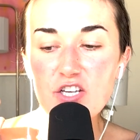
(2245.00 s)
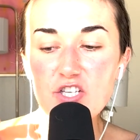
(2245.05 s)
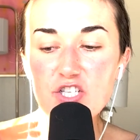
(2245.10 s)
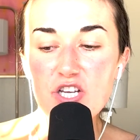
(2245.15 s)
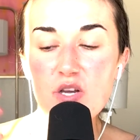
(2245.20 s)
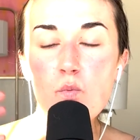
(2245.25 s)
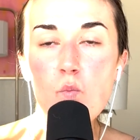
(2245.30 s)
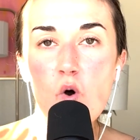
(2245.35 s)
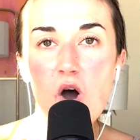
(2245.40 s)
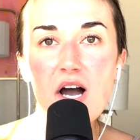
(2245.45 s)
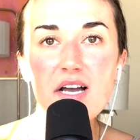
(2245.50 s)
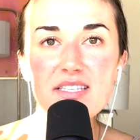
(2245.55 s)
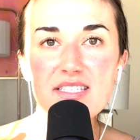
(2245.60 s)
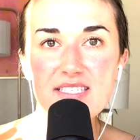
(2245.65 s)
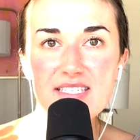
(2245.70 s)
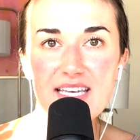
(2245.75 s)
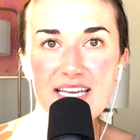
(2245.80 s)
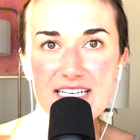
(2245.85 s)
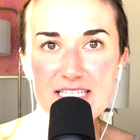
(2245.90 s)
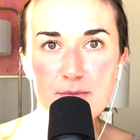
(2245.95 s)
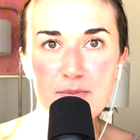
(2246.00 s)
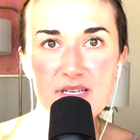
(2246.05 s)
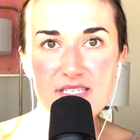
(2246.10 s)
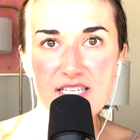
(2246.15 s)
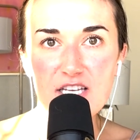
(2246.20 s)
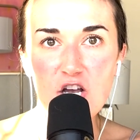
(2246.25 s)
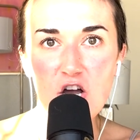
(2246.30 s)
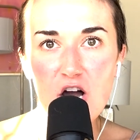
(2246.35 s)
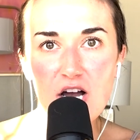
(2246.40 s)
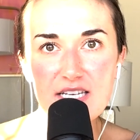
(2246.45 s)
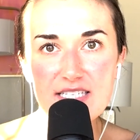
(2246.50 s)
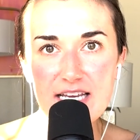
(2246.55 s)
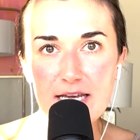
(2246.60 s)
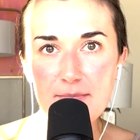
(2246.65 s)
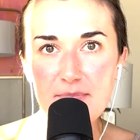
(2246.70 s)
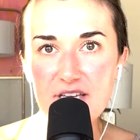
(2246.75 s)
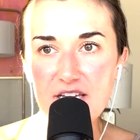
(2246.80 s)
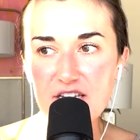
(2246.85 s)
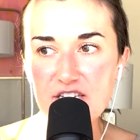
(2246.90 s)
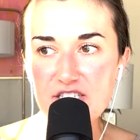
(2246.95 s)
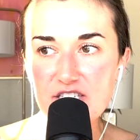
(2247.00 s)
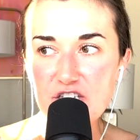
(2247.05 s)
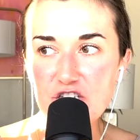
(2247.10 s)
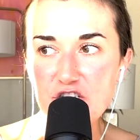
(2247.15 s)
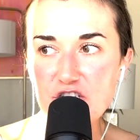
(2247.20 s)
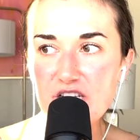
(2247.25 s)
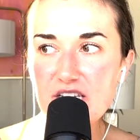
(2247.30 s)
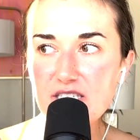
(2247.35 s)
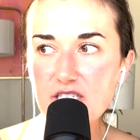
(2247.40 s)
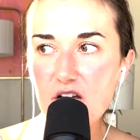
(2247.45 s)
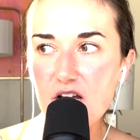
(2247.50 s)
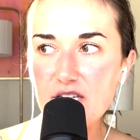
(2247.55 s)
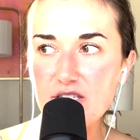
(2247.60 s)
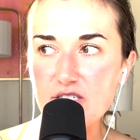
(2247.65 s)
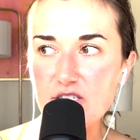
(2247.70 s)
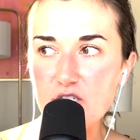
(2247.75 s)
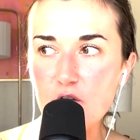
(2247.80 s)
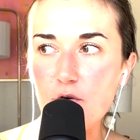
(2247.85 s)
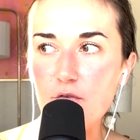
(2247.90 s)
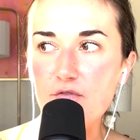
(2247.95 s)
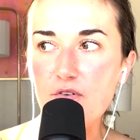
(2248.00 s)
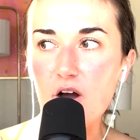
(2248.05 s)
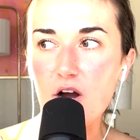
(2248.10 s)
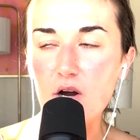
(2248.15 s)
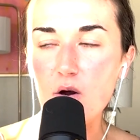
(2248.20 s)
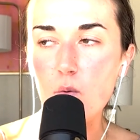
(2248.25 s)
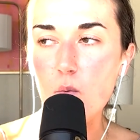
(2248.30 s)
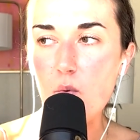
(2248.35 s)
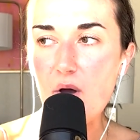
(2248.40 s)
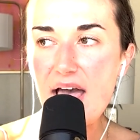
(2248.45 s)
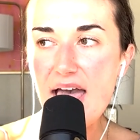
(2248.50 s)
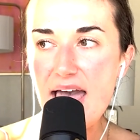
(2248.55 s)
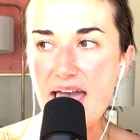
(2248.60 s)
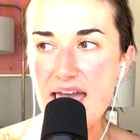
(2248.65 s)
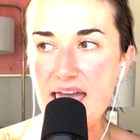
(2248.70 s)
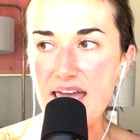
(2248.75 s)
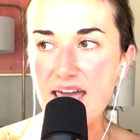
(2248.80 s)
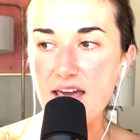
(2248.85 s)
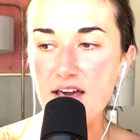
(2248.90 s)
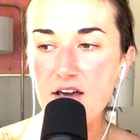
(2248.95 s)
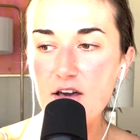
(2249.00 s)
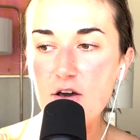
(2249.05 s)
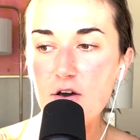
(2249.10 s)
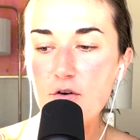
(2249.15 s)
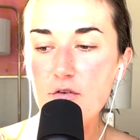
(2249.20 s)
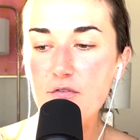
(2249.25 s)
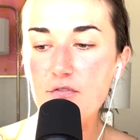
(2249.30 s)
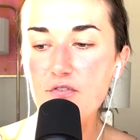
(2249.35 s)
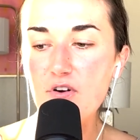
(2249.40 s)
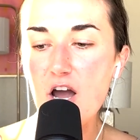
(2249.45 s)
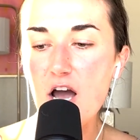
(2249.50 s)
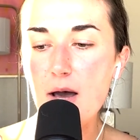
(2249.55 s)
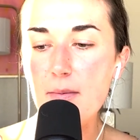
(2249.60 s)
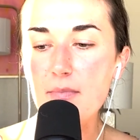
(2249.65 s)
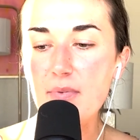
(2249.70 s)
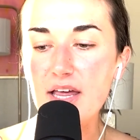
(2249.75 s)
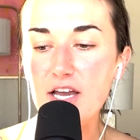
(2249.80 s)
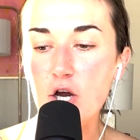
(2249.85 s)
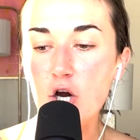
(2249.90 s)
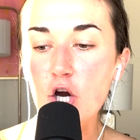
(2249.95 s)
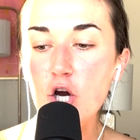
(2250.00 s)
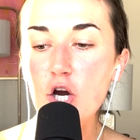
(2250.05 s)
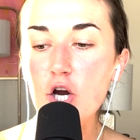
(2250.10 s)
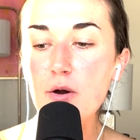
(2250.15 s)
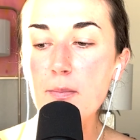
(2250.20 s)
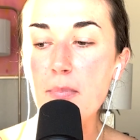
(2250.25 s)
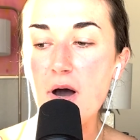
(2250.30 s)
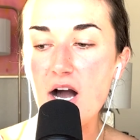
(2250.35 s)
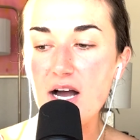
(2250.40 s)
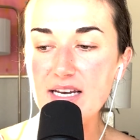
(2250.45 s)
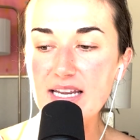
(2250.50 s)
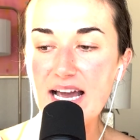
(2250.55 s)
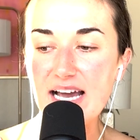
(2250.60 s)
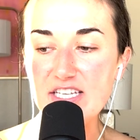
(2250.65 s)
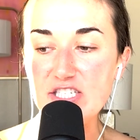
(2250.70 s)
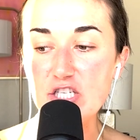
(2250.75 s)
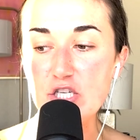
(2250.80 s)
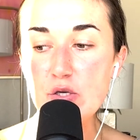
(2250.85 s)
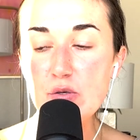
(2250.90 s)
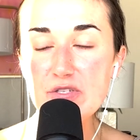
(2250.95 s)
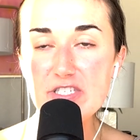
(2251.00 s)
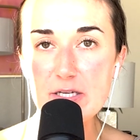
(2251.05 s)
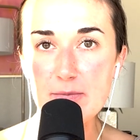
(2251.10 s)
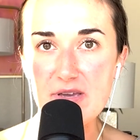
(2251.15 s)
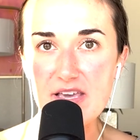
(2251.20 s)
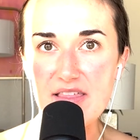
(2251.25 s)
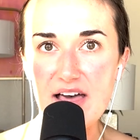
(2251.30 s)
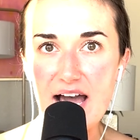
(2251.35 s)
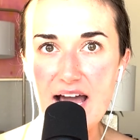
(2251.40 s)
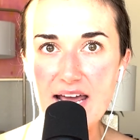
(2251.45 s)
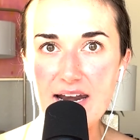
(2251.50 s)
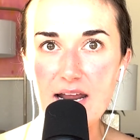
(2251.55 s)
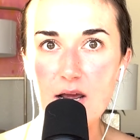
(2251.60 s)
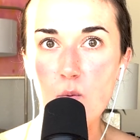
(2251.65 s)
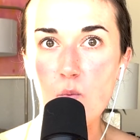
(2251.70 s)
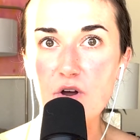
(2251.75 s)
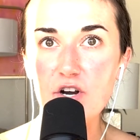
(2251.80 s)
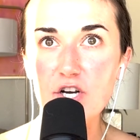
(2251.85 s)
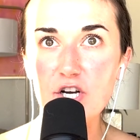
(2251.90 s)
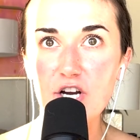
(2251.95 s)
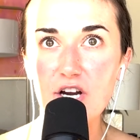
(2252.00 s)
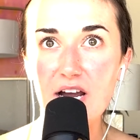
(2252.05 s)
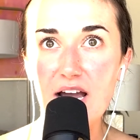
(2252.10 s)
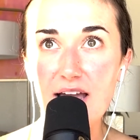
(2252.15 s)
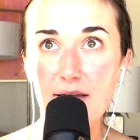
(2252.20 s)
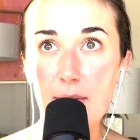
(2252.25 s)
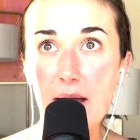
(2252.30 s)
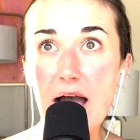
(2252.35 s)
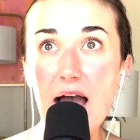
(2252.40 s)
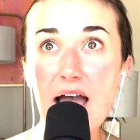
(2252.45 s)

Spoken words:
wants explicit content because she's gotten so far away from like her podcast used to be that. And I wonder, I'm